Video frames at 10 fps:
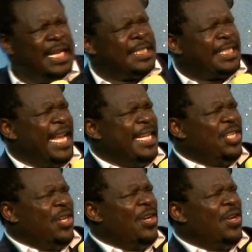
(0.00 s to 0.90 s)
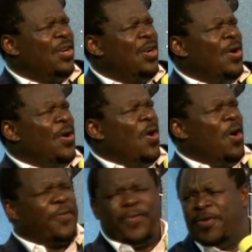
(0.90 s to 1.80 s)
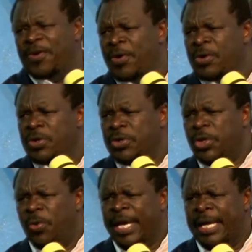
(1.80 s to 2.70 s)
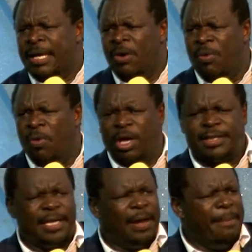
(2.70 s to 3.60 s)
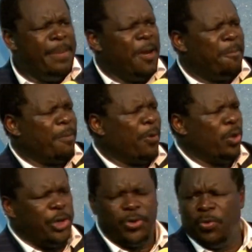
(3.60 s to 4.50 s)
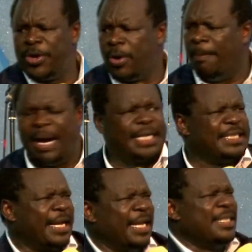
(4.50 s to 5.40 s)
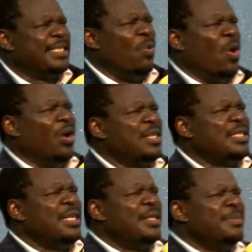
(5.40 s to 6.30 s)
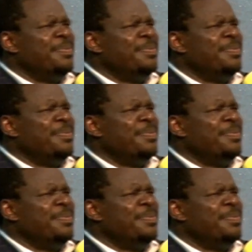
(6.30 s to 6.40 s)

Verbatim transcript: instead of doing what many people would do when your back is against the walls,